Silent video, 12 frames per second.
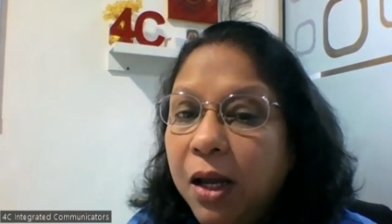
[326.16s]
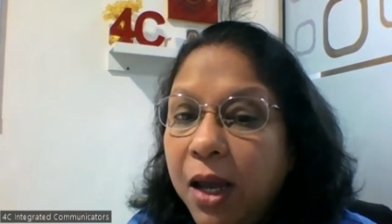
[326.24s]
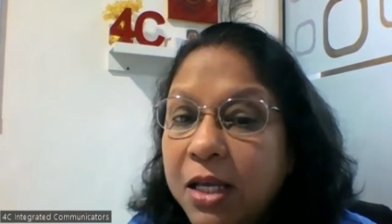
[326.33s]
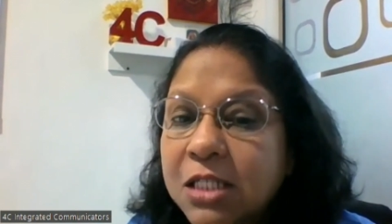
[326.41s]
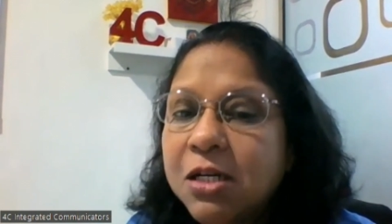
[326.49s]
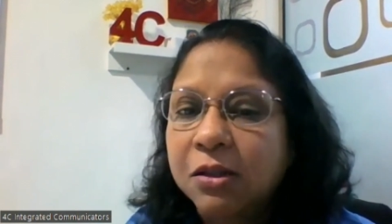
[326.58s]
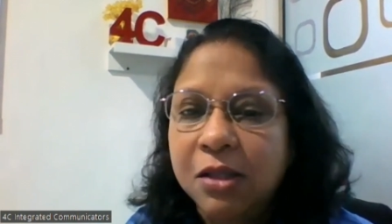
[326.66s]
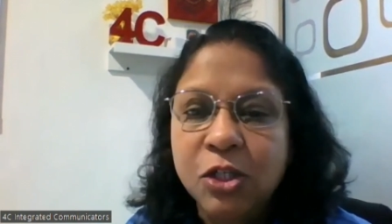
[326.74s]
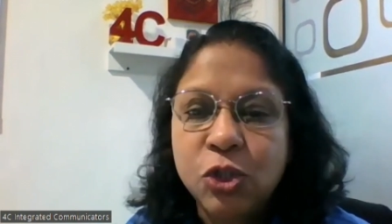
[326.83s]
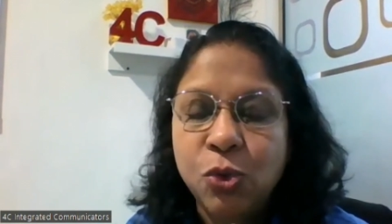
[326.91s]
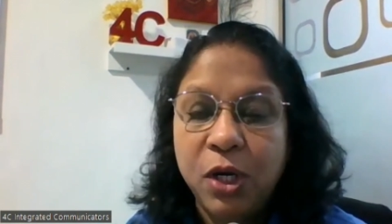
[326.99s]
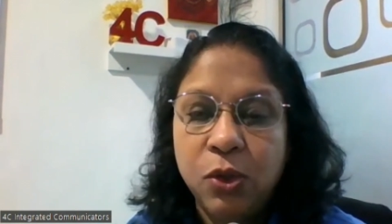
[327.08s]
extra
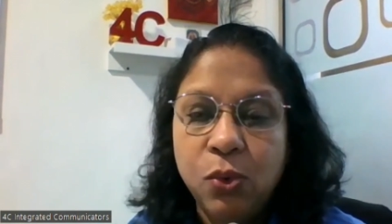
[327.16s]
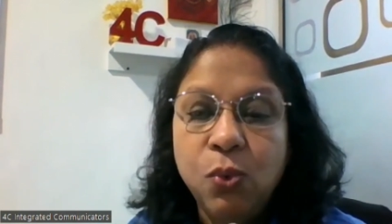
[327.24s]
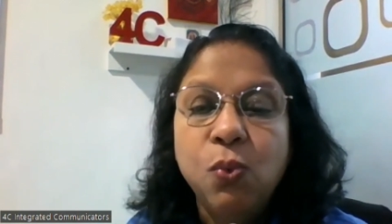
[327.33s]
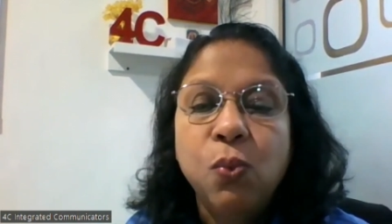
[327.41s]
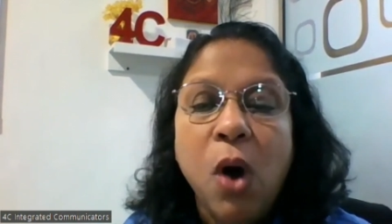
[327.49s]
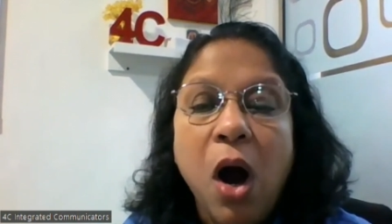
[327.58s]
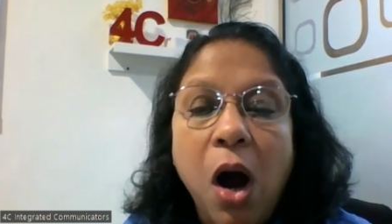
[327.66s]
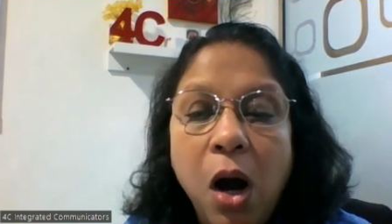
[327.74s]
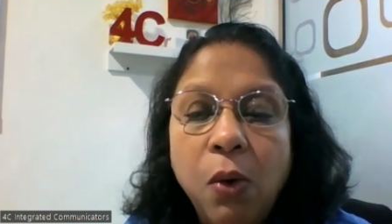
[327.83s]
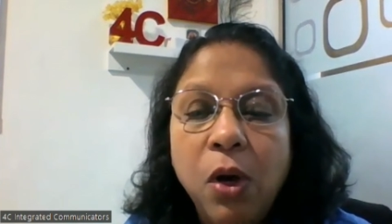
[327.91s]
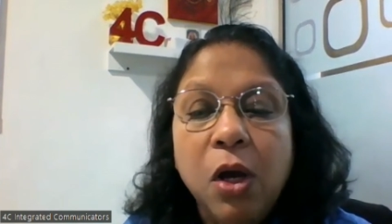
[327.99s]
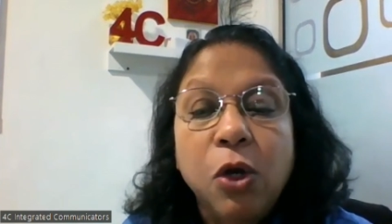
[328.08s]
things you can do,
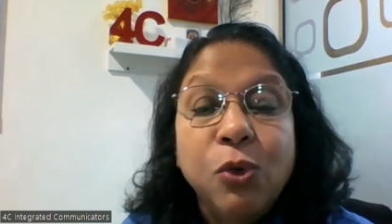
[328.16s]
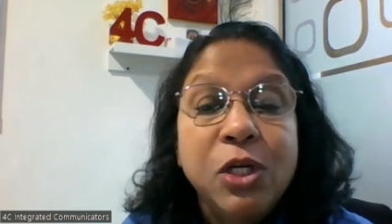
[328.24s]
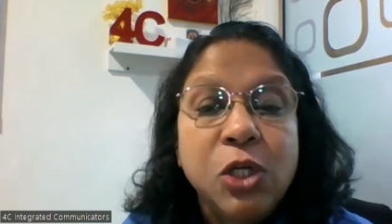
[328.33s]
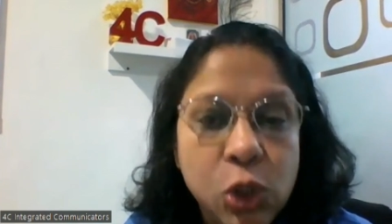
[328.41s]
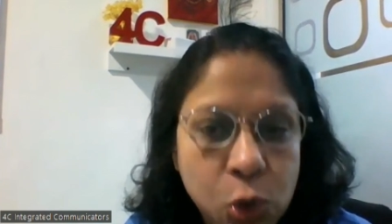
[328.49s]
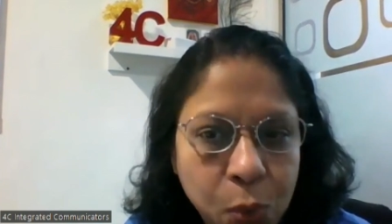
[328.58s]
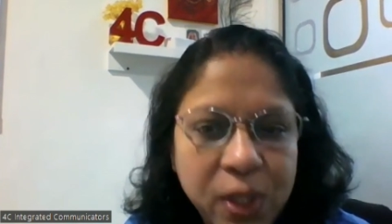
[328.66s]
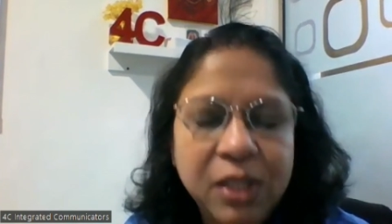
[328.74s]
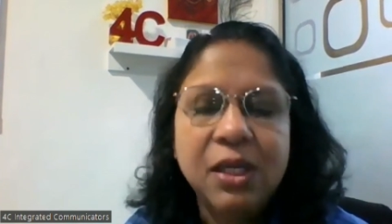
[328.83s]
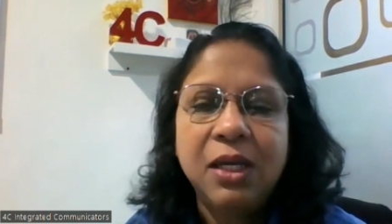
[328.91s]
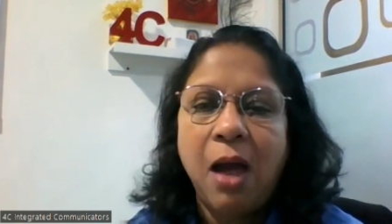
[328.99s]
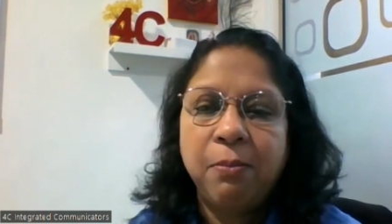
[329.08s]
how you can tweak
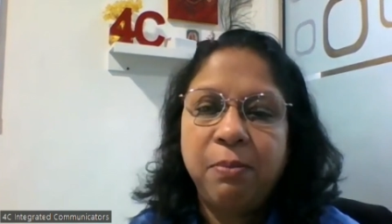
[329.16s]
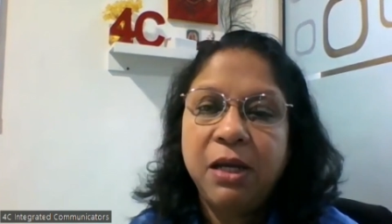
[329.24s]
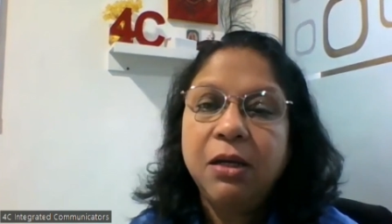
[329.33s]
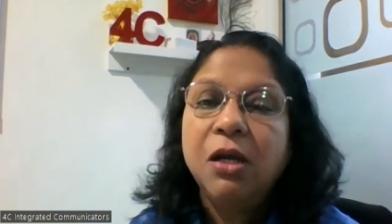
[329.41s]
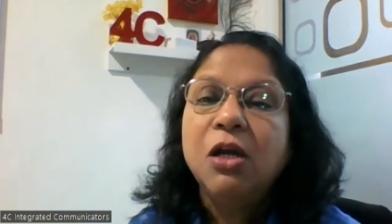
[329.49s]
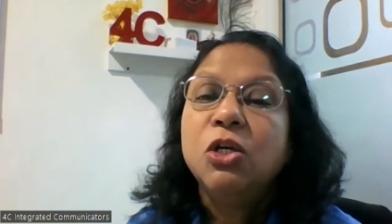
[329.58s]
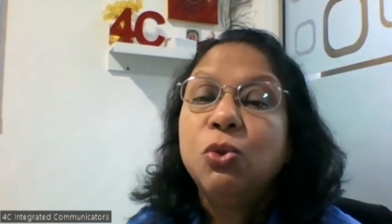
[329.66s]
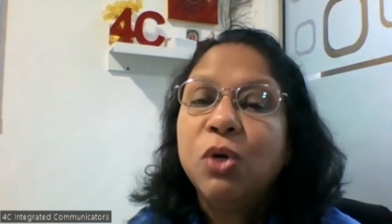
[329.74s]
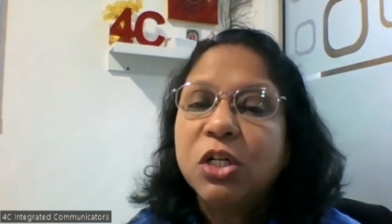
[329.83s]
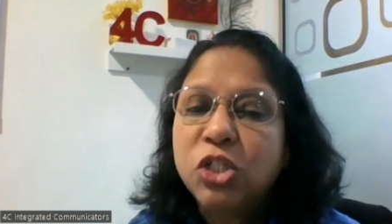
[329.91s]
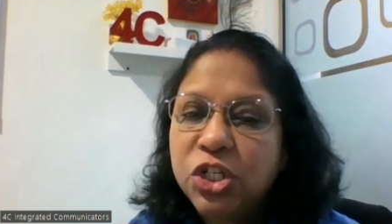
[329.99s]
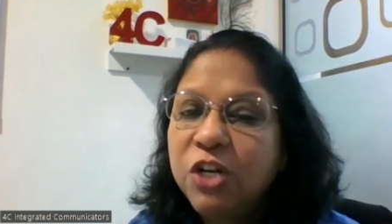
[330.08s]
the campaign to
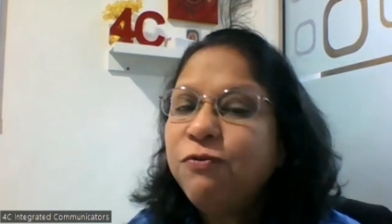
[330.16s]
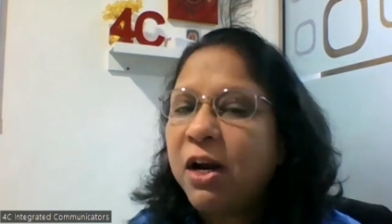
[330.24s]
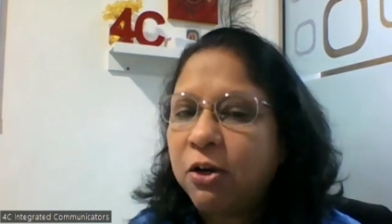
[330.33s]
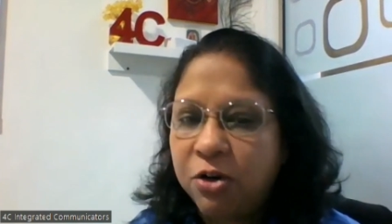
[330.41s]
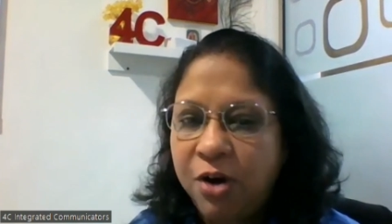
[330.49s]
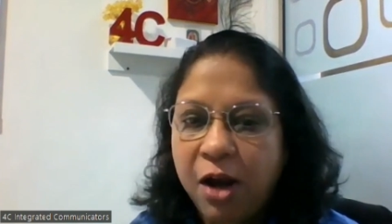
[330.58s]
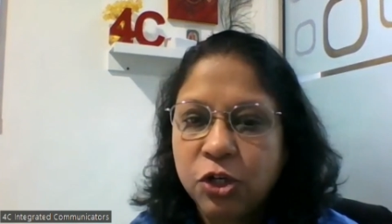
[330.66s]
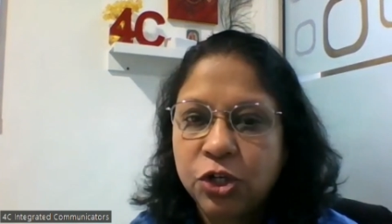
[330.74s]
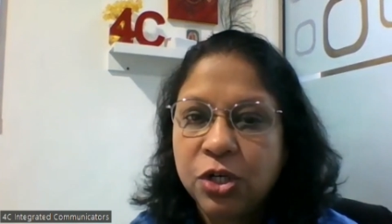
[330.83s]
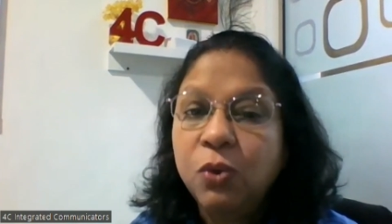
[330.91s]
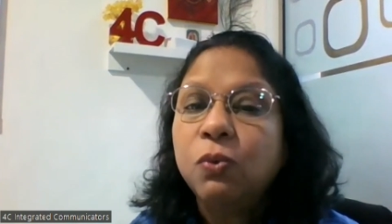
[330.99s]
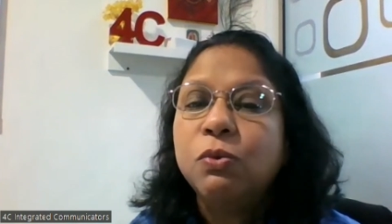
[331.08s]
achieve that
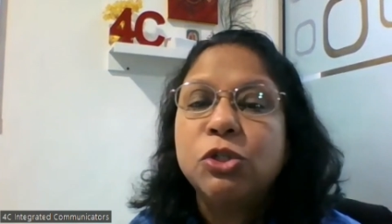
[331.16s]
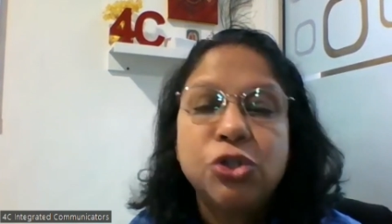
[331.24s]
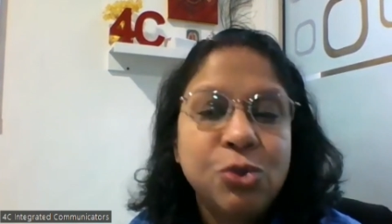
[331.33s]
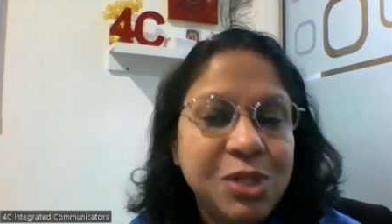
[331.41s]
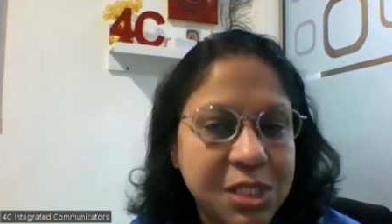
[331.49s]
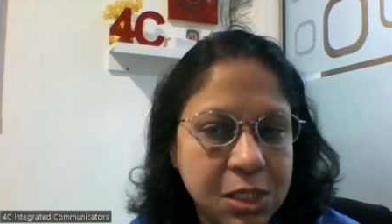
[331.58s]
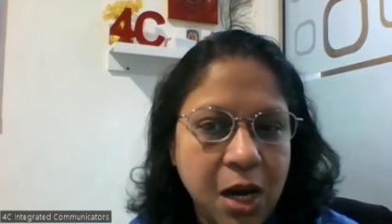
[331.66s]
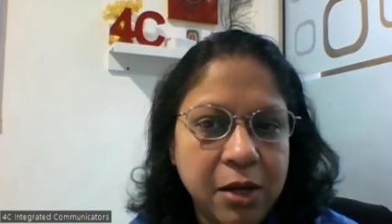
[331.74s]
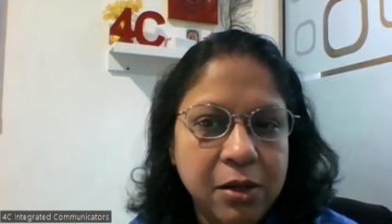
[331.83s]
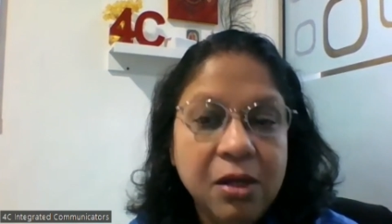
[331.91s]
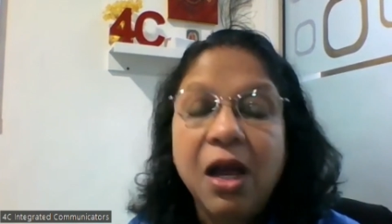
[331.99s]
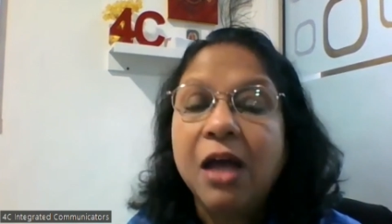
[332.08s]
traction which you
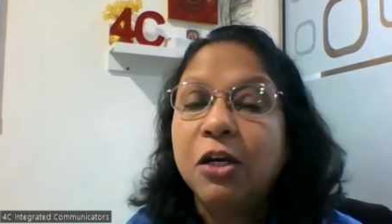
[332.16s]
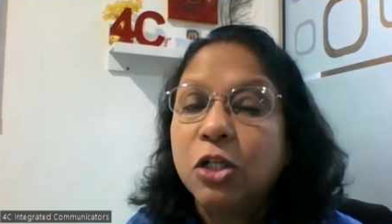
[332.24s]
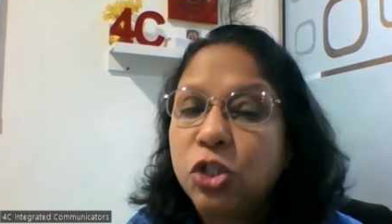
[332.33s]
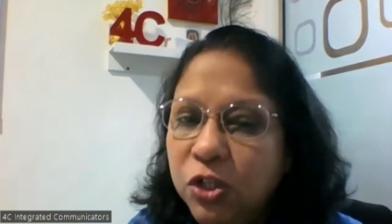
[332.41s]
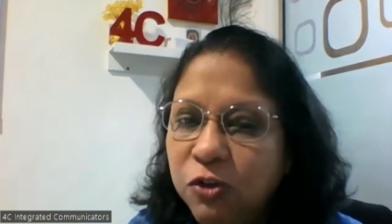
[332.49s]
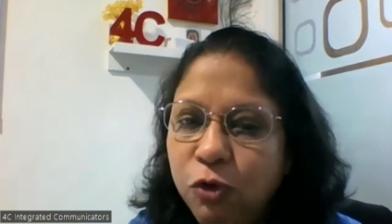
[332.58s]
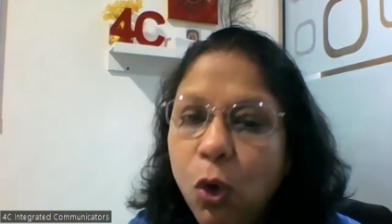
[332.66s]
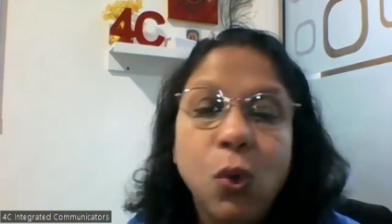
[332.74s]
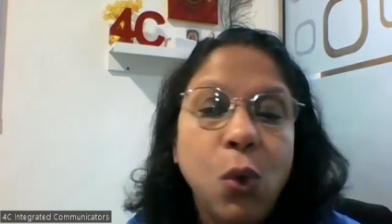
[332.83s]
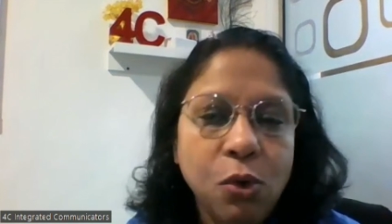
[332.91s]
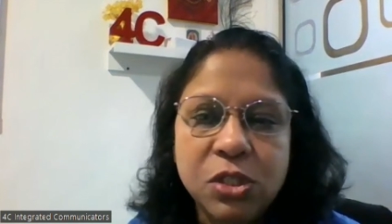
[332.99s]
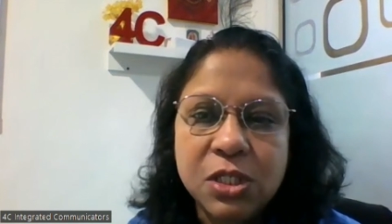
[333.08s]
desire and achieve your
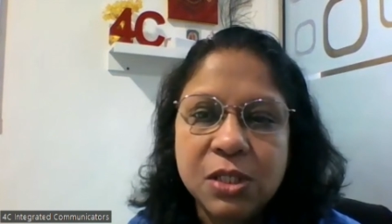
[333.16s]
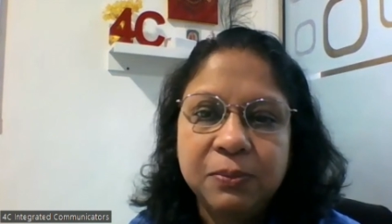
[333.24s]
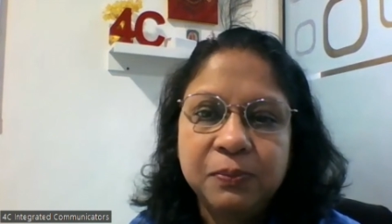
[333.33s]
goals.